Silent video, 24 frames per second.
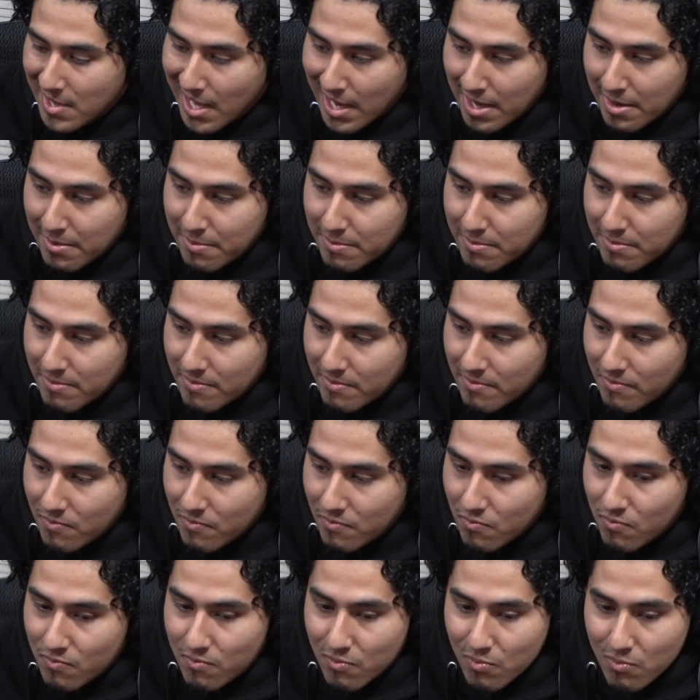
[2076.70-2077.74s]
like
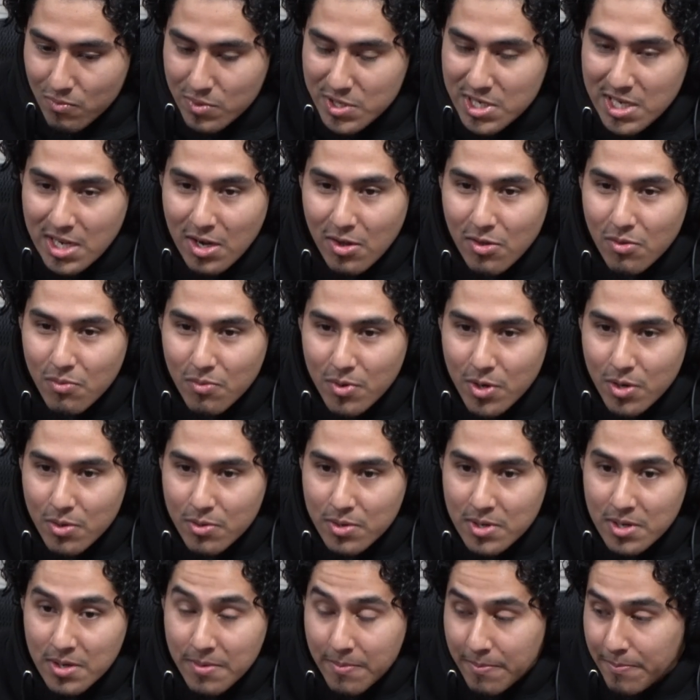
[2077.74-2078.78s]
shit on the
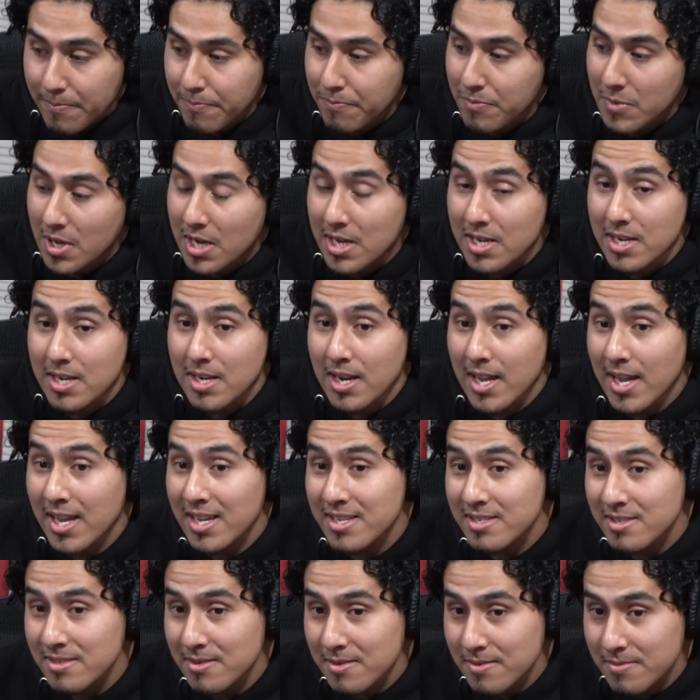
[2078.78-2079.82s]
road,
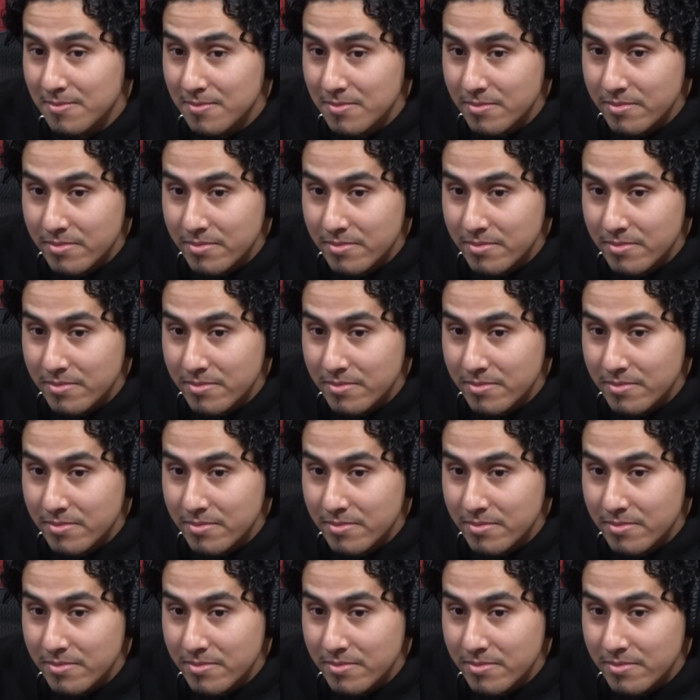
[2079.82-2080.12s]
unless